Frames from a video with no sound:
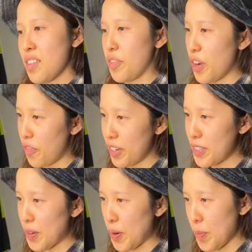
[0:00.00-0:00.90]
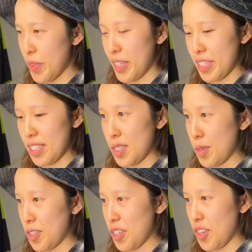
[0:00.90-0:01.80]
Very fun to open this,
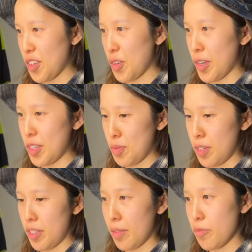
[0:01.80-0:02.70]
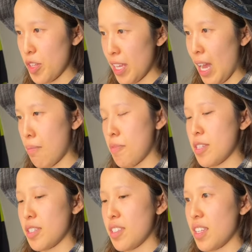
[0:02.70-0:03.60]
especially in Korean as well. I'm really happy
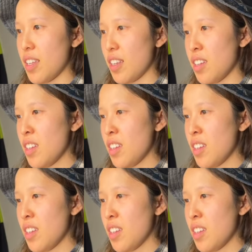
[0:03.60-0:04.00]
to see